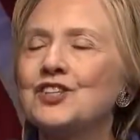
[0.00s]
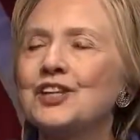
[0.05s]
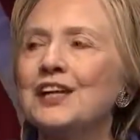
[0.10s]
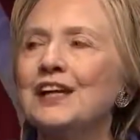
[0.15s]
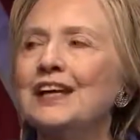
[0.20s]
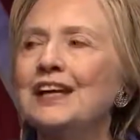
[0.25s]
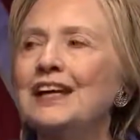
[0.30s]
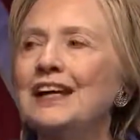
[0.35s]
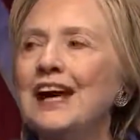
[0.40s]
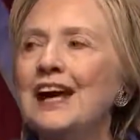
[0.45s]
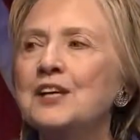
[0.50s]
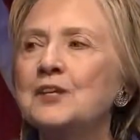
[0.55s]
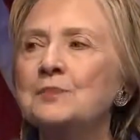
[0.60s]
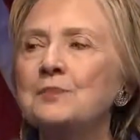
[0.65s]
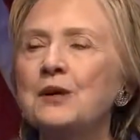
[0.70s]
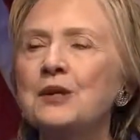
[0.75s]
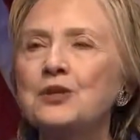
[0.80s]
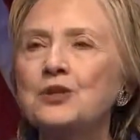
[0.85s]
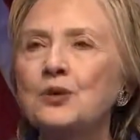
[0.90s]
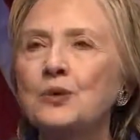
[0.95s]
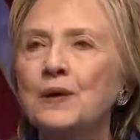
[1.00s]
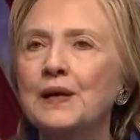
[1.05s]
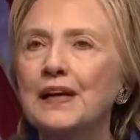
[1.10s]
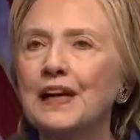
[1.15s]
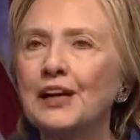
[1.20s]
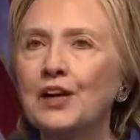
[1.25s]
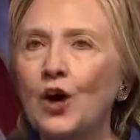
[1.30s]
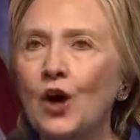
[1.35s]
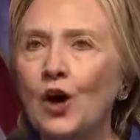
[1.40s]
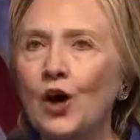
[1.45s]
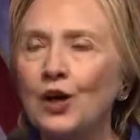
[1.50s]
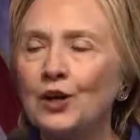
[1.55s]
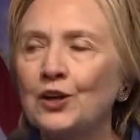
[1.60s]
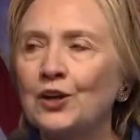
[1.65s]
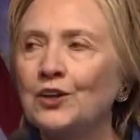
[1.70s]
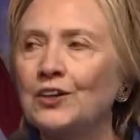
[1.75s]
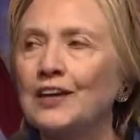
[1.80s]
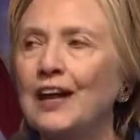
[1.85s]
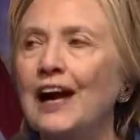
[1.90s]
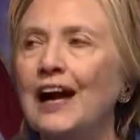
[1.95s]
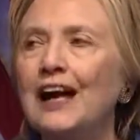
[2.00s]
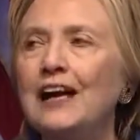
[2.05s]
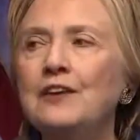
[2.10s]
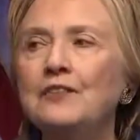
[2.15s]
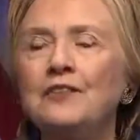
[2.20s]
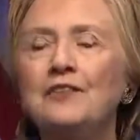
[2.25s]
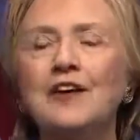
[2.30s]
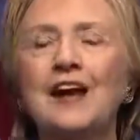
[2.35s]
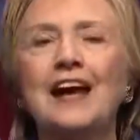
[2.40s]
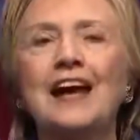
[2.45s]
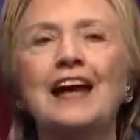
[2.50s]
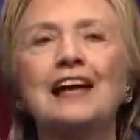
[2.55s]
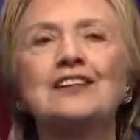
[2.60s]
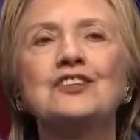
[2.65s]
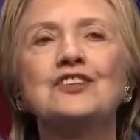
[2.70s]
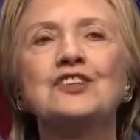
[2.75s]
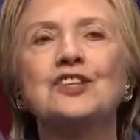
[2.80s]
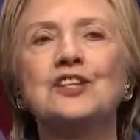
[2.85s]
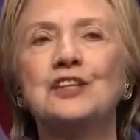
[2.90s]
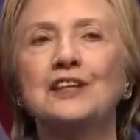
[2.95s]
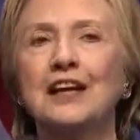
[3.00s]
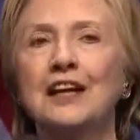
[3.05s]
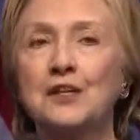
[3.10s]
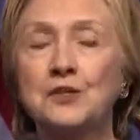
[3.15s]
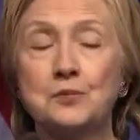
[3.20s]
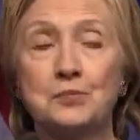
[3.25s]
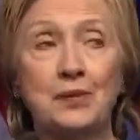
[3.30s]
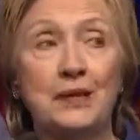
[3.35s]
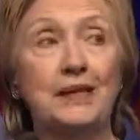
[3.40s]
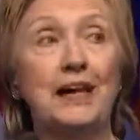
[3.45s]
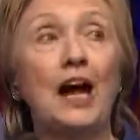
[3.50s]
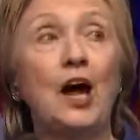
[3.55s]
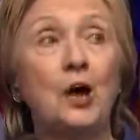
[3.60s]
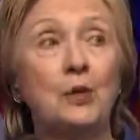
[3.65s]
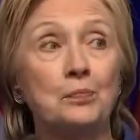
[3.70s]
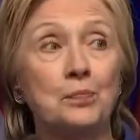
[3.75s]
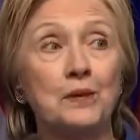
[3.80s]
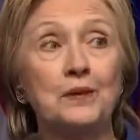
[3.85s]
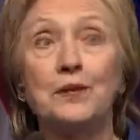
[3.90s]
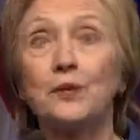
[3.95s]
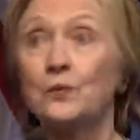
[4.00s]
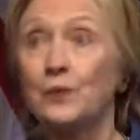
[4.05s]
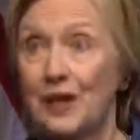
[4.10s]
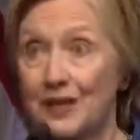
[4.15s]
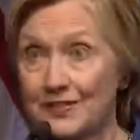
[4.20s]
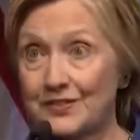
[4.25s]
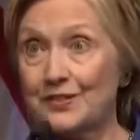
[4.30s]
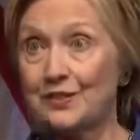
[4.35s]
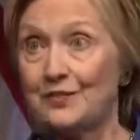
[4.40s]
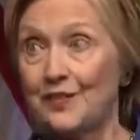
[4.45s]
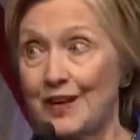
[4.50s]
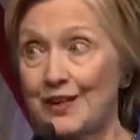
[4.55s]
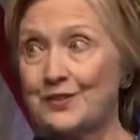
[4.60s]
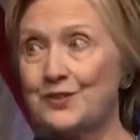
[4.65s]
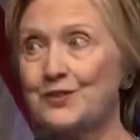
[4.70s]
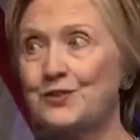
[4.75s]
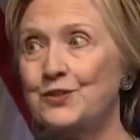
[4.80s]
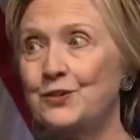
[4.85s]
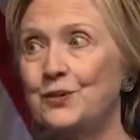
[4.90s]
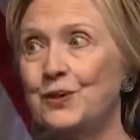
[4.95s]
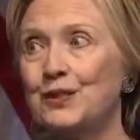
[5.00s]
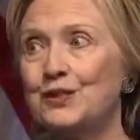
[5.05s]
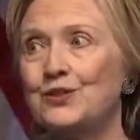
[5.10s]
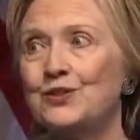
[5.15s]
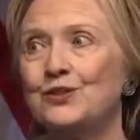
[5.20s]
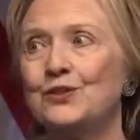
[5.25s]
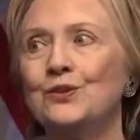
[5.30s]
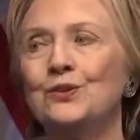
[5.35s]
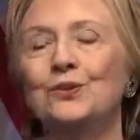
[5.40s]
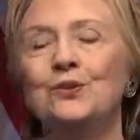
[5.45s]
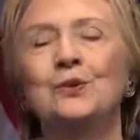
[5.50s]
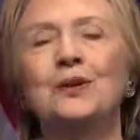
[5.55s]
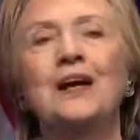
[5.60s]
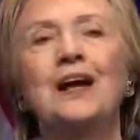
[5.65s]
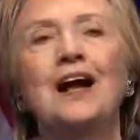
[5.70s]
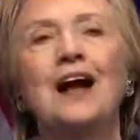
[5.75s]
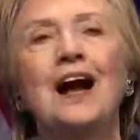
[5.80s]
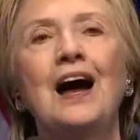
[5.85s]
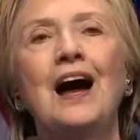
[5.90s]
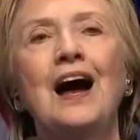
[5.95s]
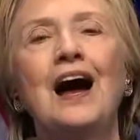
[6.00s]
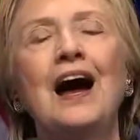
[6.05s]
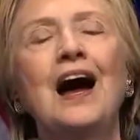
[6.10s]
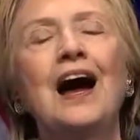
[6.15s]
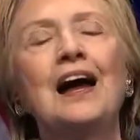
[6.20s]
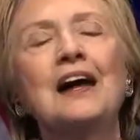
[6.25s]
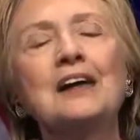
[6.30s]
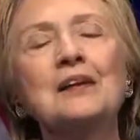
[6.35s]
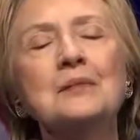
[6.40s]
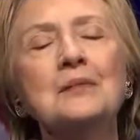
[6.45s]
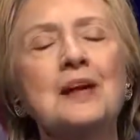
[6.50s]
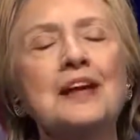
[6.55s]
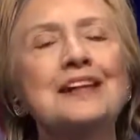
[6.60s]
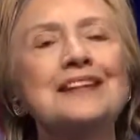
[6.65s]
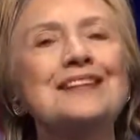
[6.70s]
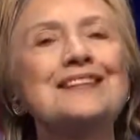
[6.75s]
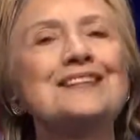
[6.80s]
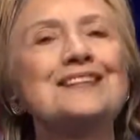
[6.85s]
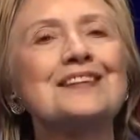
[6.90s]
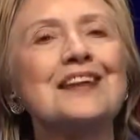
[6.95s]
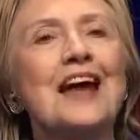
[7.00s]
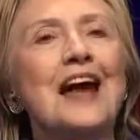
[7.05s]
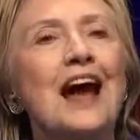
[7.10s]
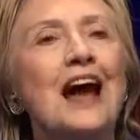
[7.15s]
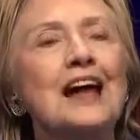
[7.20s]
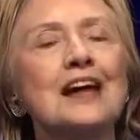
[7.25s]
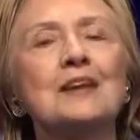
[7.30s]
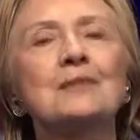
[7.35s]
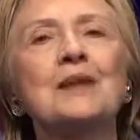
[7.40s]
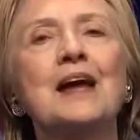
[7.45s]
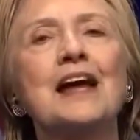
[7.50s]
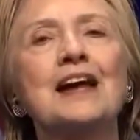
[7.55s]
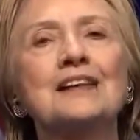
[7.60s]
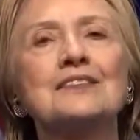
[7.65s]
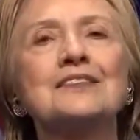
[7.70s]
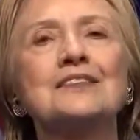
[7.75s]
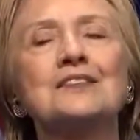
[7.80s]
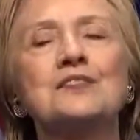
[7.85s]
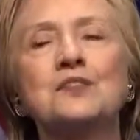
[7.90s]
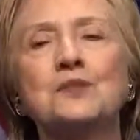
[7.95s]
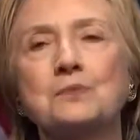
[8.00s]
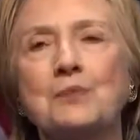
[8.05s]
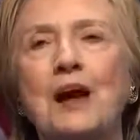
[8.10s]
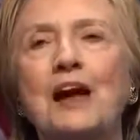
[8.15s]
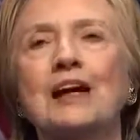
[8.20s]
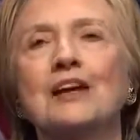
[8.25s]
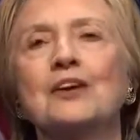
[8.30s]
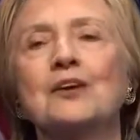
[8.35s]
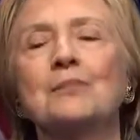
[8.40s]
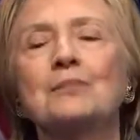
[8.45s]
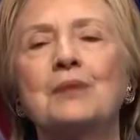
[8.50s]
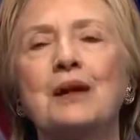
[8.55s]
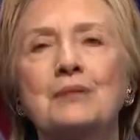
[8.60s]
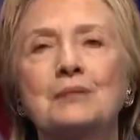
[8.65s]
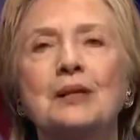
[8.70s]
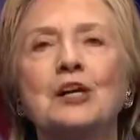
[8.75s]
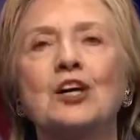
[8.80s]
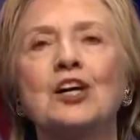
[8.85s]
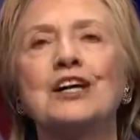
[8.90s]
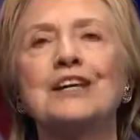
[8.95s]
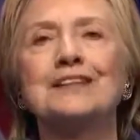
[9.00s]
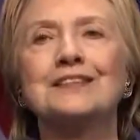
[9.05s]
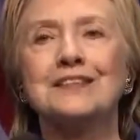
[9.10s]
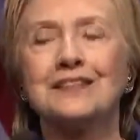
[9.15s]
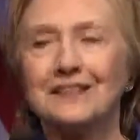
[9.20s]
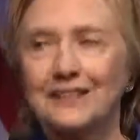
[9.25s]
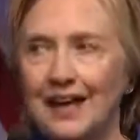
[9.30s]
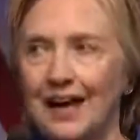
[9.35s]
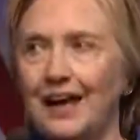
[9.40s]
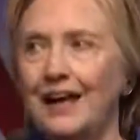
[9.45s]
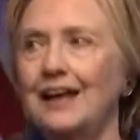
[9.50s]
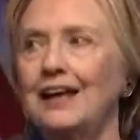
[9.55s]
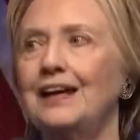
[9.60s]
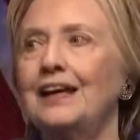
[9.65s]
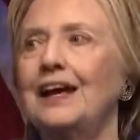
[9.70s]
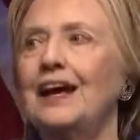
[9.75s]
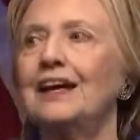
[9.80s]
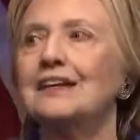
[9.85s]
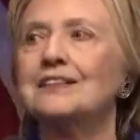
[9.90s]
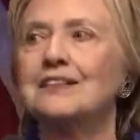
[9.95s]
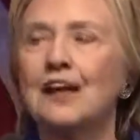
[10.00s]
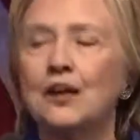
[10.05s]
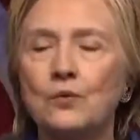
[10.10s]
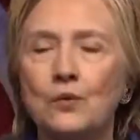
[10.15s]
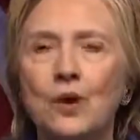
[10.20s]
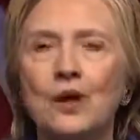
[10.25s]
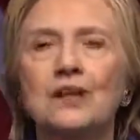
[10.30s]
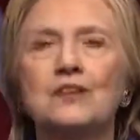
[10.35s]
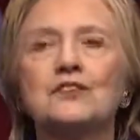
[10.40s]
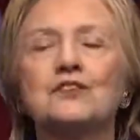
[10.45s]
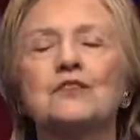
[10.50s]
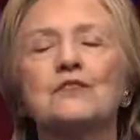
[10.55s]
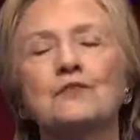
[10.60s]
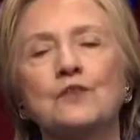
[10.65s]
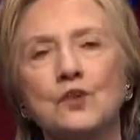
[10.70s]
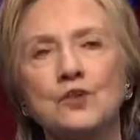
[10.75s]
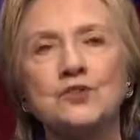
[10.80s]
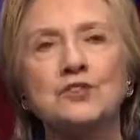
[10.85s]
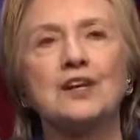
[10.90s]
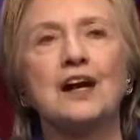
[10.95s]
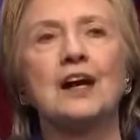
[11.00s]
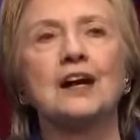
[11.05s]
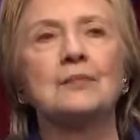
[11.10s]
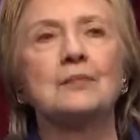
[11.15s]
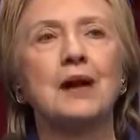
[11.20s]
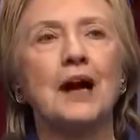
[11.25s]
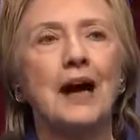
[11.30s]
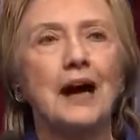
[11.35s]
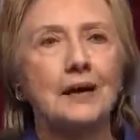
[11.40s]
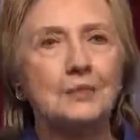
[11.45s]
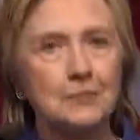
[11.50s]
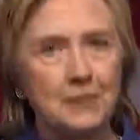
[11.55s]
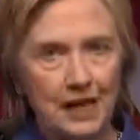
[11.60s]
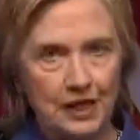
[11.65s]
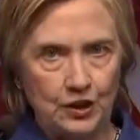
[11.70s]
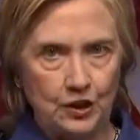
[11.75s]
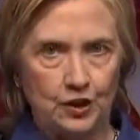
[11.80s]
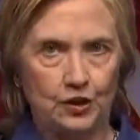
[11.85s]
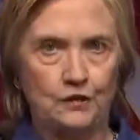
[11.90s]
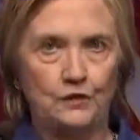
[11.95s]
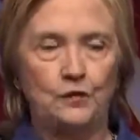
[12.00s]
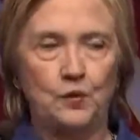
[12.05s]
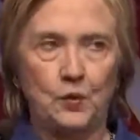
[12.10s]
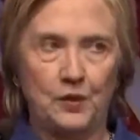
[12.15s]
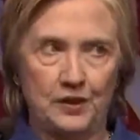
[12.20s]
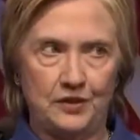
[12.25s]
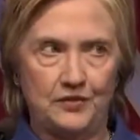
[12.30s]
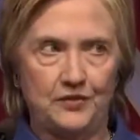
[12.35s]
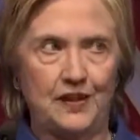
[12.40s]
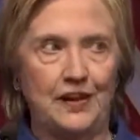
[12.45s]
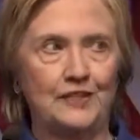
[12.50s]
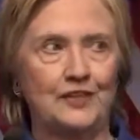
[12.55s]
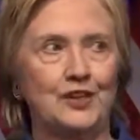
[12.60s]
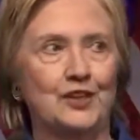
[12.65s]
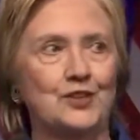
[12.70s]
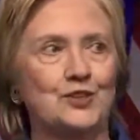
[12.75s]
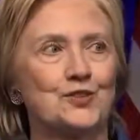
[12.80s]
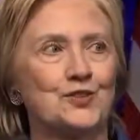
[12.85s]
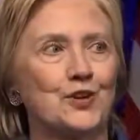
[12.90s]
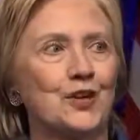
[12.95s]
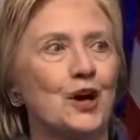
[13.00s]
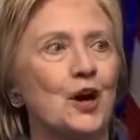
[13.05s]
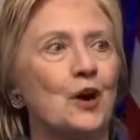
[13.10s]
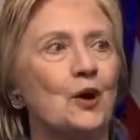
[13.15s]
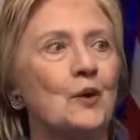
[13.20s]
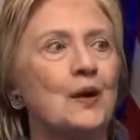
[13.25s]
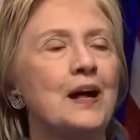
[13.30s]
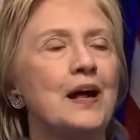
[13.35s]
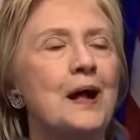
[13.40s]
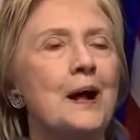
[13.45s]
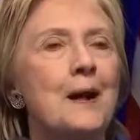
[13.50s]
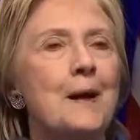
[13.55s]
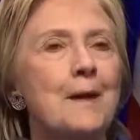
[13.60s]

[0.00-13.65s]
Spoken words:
she has been doing it all her life, and she has been helping the rest of us do it too. I am as inspired by Marian today as I was the first time I met her 45 years ago.